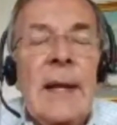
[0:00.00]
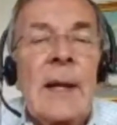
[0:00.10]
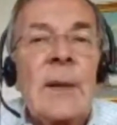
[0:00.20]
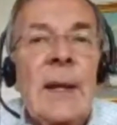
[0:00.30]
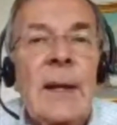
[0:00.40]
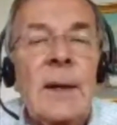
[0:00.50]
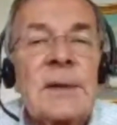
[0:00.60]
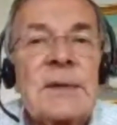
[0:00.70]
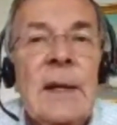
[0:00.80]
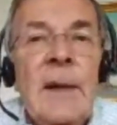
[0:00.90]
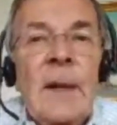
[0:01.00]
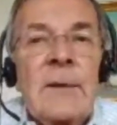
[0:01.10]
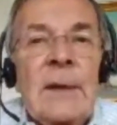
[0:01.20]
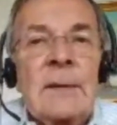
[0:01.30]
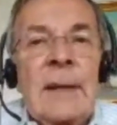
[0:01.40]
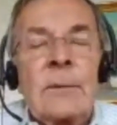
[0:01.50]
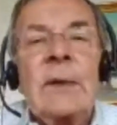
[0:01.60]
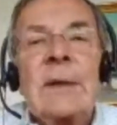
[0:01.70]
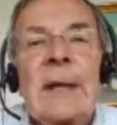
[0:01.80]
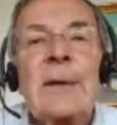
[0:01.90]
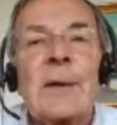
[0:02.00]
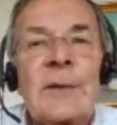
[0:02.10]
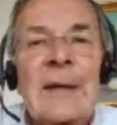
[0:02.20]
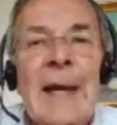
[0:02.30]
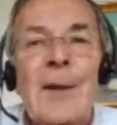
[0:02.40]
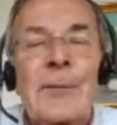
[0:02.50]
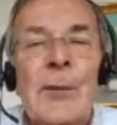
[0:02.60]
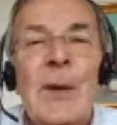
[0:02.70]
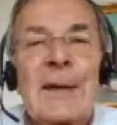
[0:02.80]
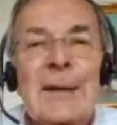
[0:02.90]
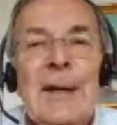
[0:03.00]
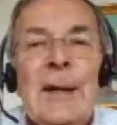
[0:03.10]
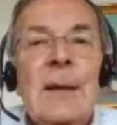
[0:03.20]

Kamala Harris, they wouldn't need her for California.